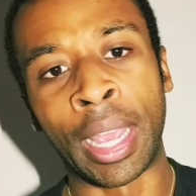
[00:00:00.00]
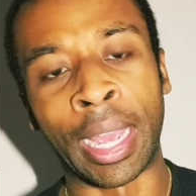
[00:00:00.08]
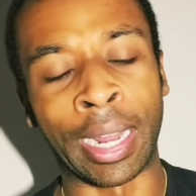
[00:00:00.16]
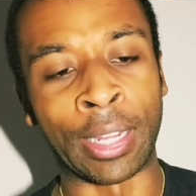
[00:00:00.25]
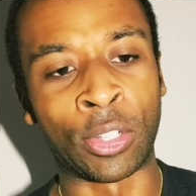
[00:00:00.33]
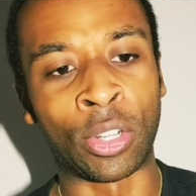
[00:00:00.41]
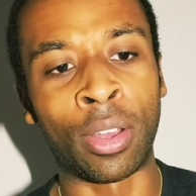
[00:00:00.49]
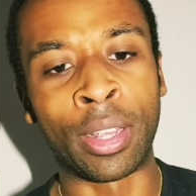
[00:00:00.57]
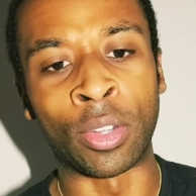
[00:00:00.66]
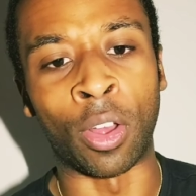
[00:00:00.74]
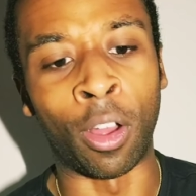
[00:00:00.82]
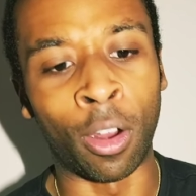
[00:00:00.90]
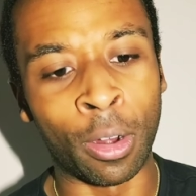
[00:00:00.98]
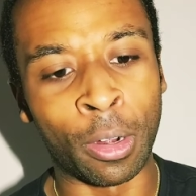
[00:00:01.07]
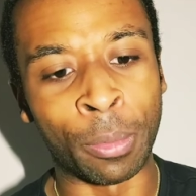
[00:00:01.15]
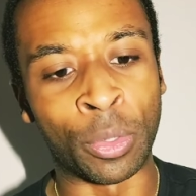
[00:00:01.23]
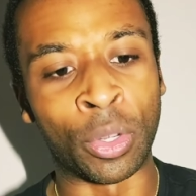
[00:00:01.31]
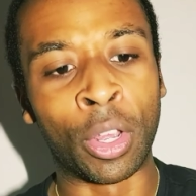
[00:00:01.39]
And I saw his
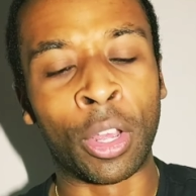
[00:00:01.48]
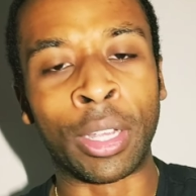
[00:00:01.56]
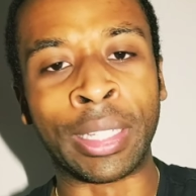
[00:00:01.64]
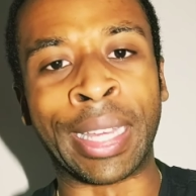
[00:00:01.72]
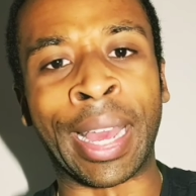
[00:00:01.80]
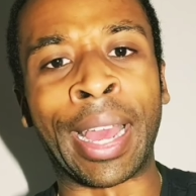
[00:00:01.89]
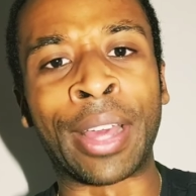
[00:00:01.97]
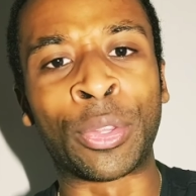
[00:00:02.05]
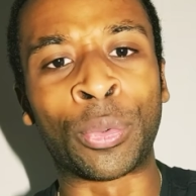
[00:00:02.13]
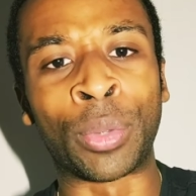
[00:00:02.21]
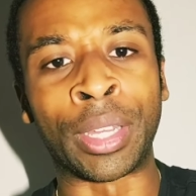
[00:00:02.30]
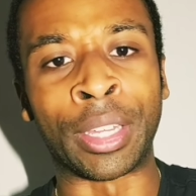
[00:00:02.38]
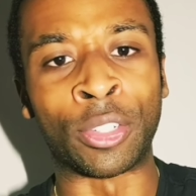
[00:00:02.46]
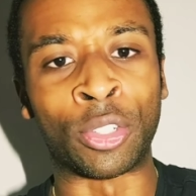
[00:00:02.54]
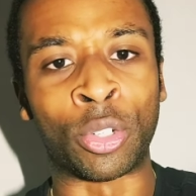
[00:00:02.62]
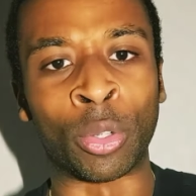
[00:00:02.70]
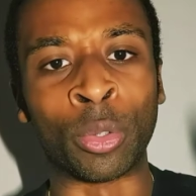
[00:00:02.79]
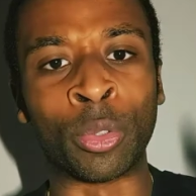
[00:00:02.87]
arms gathering his
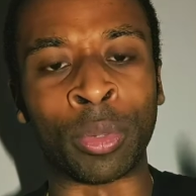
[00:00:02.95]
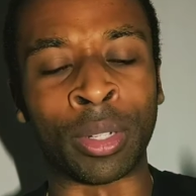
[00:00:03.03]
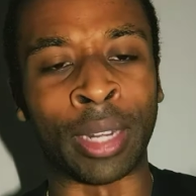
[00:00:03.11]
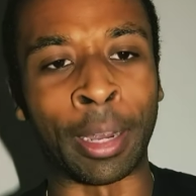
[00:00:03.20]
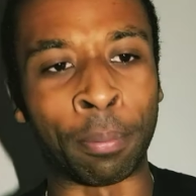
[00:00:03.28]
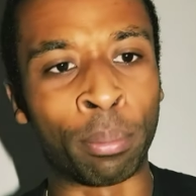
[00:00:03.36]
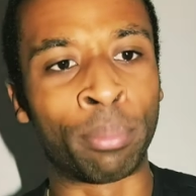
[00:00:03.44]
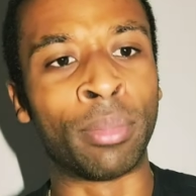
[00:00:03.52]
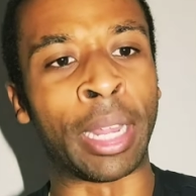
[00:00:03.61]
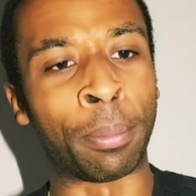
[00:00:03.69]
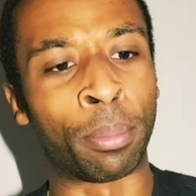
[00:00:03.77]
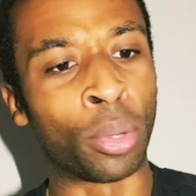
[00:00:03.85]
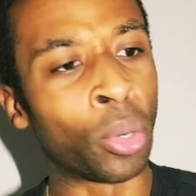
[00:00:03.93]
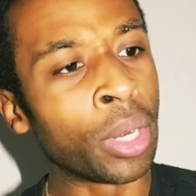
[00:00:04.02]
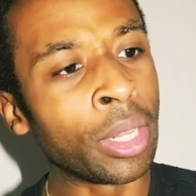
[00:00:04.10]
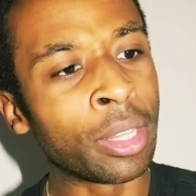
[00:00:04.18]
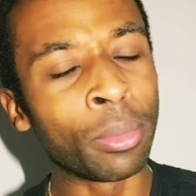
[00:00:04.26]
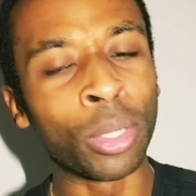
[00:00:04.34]
children, like
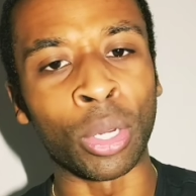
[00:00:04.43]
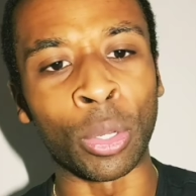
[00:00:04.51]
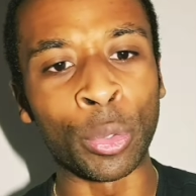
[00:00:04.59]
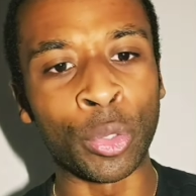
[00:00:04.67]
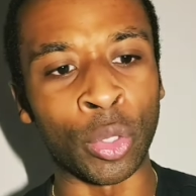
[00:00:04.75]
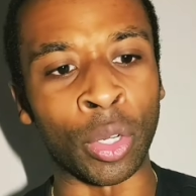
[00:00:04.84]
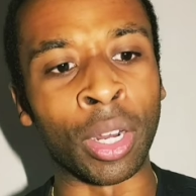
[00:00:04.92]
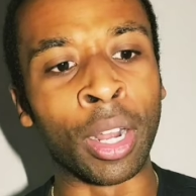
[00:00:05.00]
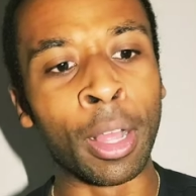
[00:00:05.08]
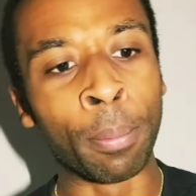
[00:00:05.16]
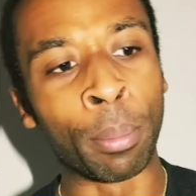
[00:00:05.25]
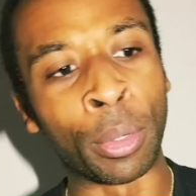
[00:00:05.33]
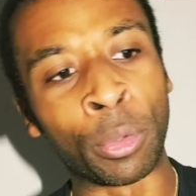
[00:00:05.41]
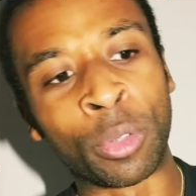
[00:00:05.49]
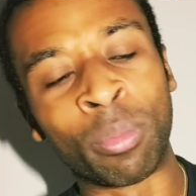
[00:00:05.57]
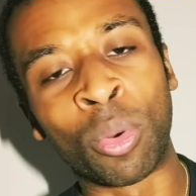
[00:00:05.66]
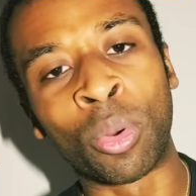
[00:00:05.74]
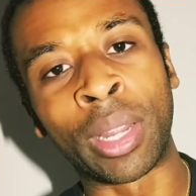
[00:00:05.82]
pulling them closer, but it
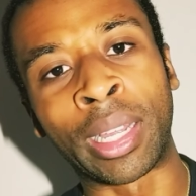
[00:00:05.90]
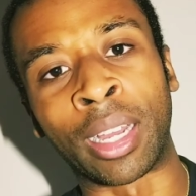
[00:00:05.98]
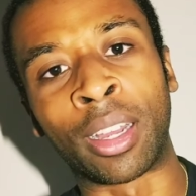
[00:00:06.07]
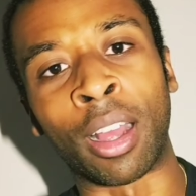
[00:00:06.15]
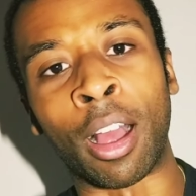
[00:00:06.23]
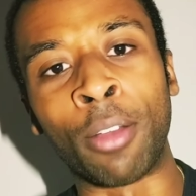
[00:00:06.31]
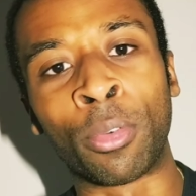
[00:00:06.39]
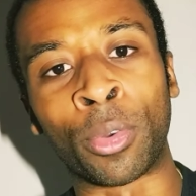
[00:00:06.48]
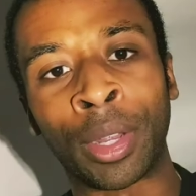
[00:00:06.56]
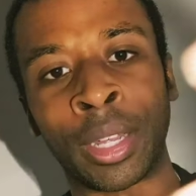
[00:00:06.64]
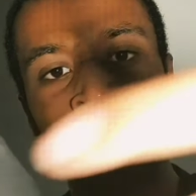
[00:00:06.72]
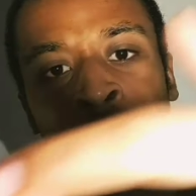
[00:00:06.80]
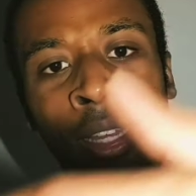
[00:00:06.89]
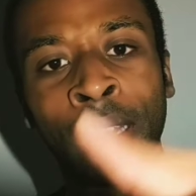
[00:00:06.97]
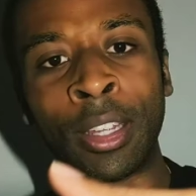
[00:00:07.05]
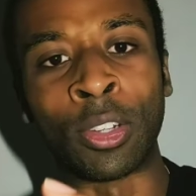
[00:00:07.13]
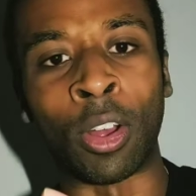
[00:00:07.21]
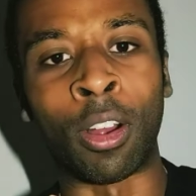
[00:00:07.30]
was more like a covering.
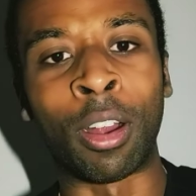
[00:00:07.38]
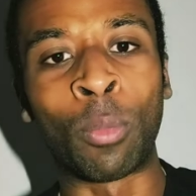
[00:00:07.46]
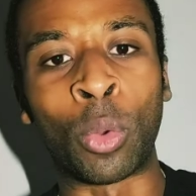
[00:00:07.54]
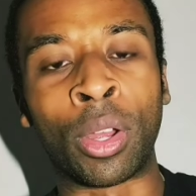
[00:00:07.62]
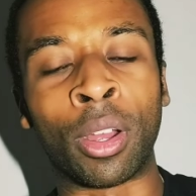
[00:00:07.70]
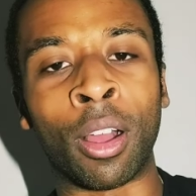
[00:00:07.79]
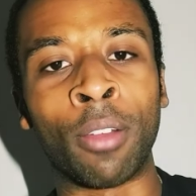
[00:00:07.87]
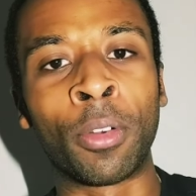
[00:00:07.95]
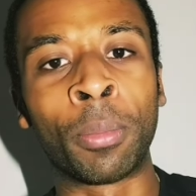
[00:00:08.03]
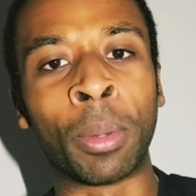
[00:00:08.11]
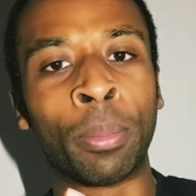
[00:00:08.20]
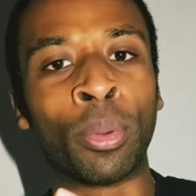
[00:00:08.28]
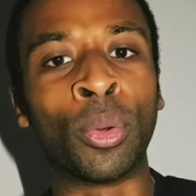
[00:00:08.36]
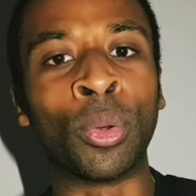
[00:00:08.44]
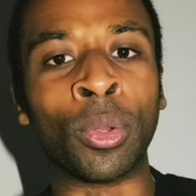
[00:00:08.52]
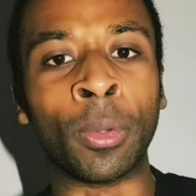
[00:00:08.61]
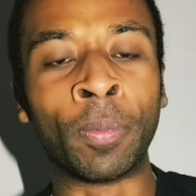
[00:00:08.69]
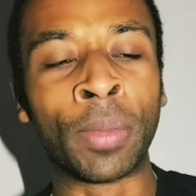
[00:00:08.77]
His arm will cover but
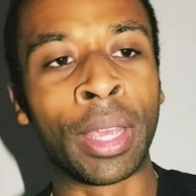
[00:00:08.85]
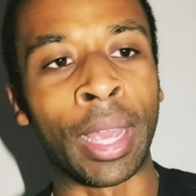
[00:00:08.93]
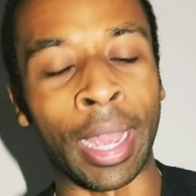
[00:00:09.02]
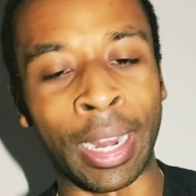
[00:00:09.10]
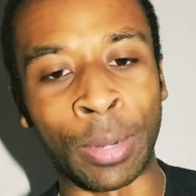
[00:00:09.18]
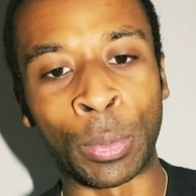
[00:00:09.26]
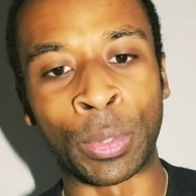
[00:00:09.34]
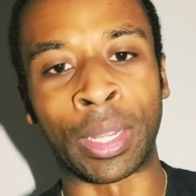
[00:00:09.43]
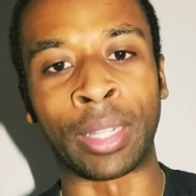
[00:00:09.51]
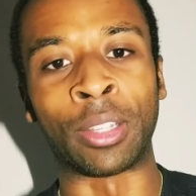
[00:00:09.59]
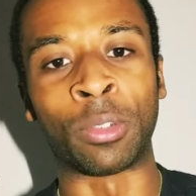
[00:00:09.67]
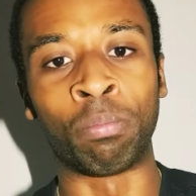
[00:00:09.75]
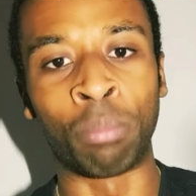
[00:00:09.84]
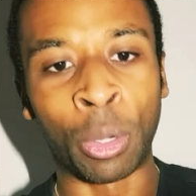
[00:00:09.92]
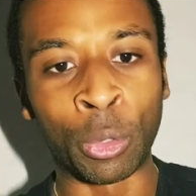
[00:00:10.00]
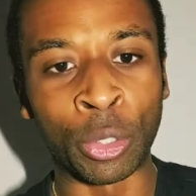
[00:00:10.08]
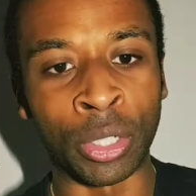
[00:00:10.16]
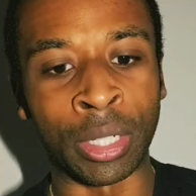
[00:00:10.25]
pull. And it was like this
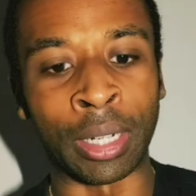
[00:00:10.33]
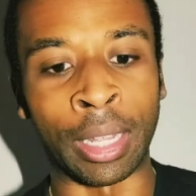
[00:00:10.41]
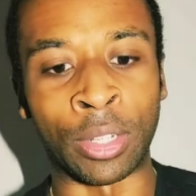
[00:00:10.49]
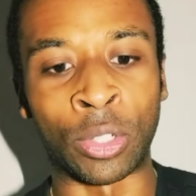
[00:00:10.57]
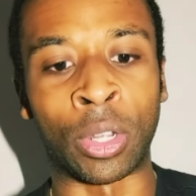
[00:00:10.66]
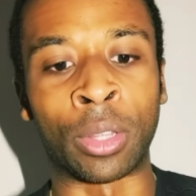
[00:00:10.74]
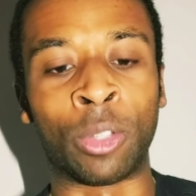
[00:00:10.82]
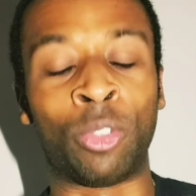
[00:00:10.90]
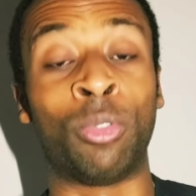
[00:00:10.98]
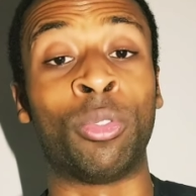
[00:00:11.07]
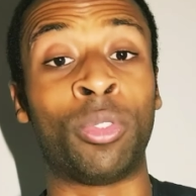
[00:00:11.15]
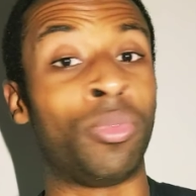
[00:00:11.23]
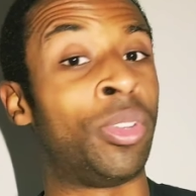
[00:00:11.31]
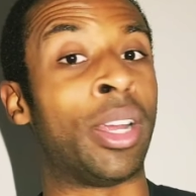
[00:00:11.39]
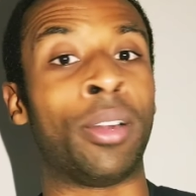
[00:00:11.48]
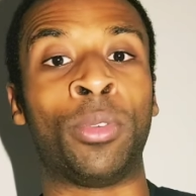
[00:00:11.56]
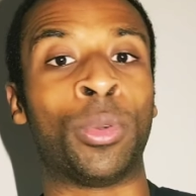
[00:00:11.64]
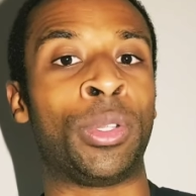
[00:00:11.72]
motion, and I saw the children of
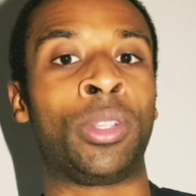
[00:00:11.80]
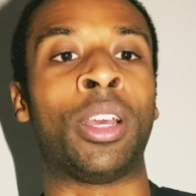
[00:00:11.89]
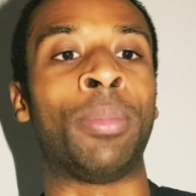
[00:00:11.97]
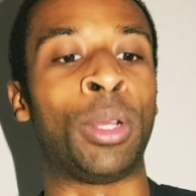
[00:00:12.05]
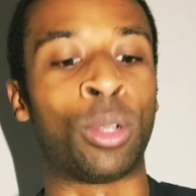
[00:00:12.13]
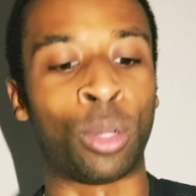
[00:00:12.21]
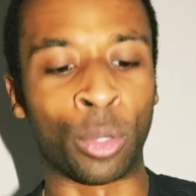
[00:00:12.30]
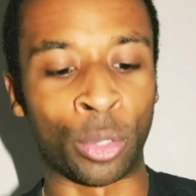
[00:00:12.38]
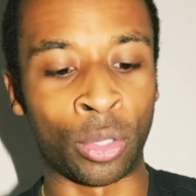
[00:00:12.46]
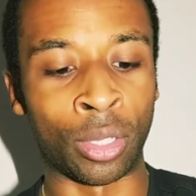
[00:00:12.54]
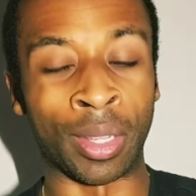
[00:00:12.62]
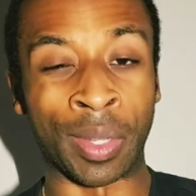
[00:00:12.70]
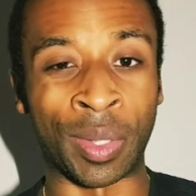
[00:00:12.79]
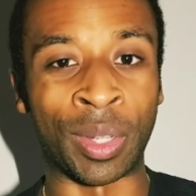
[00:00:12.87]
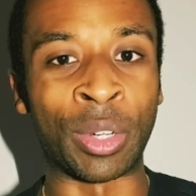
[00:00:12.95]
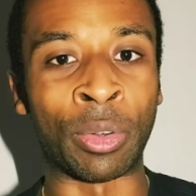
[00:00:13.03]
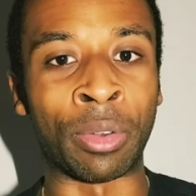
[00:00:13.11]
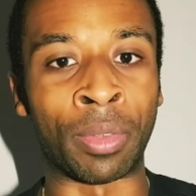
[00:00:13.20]
God, of course, coming closer to the
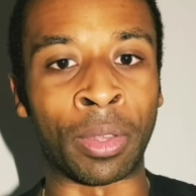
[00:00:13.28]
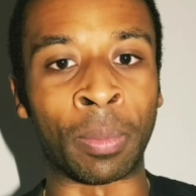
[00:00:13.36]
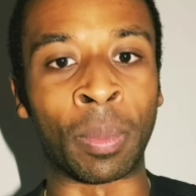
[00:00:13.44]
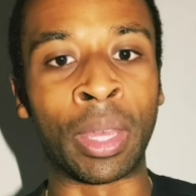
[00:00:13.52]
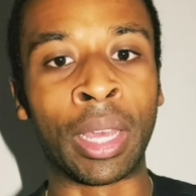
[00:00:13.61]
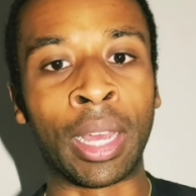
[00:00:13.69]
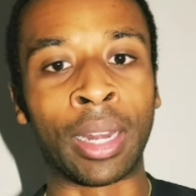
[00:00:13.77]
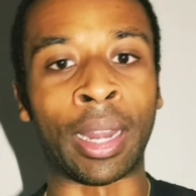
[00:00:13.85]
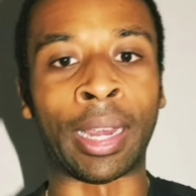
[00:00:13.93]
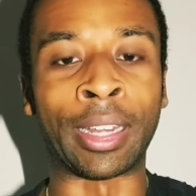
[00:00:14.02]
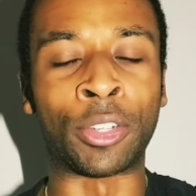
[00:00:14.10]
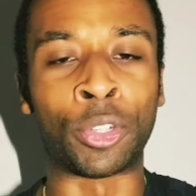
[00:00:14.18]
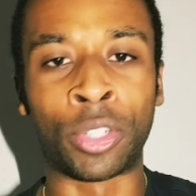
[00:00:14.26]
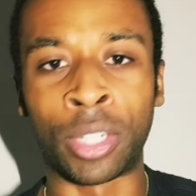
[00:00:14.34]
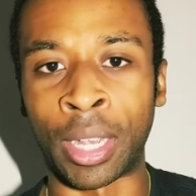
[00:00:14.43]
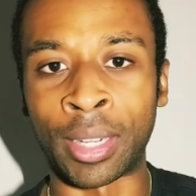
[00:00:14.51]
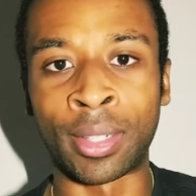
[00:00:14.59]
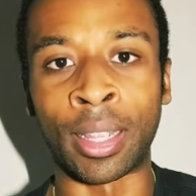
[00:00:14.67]
center of him, like his
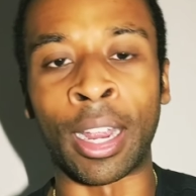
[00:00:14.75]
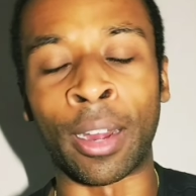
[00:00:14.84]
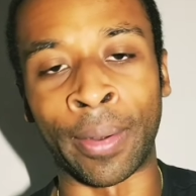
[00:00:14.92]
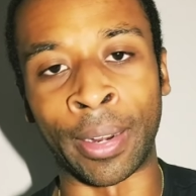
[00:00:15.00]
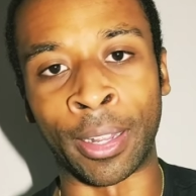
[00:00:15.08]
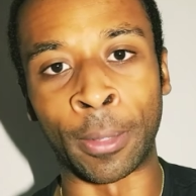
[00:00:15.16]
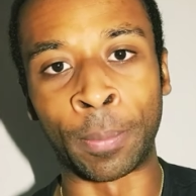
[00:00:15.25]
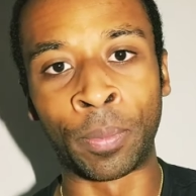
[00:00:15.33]
chest area.